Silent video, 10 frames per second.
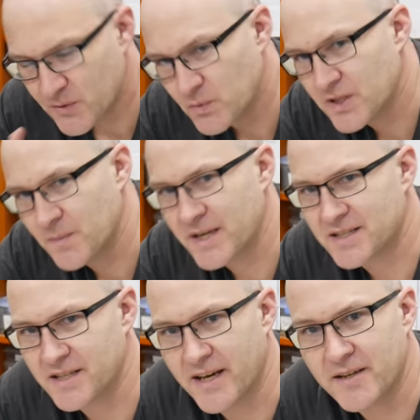We'll get
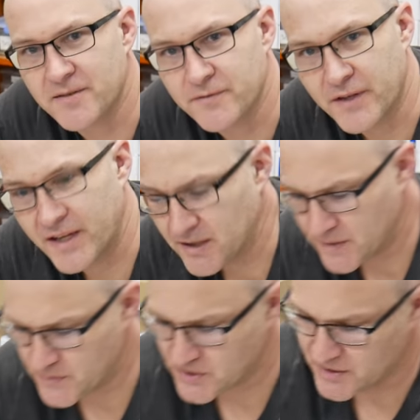back to that. For now,
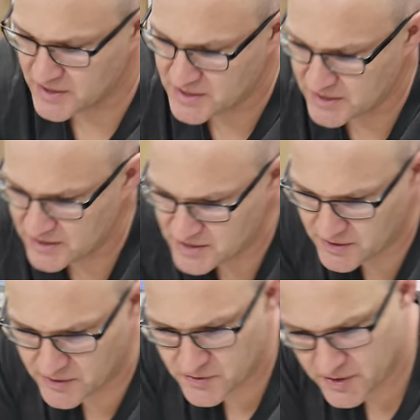I'm just going to stick this
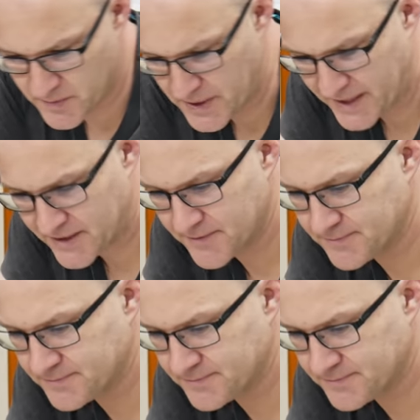onto the back.